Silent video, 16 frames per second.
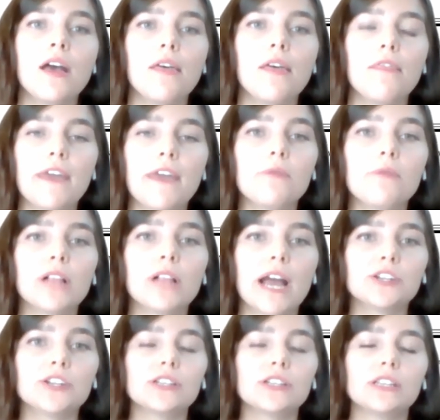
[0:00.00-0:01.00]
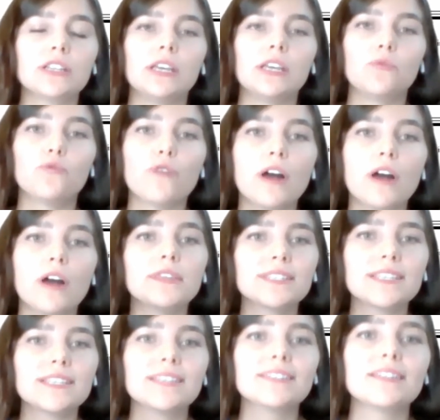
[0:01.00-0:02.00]
they will actually run the
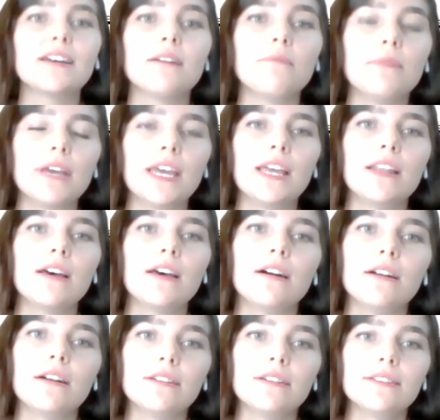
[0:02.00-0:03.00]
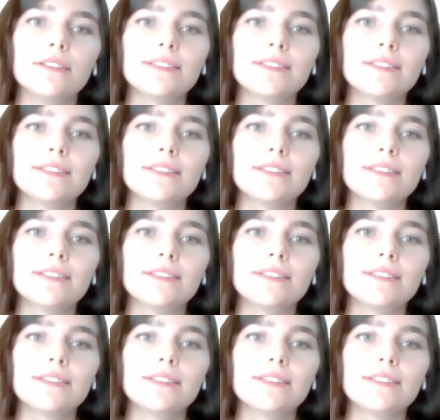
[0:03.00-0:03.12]
system in a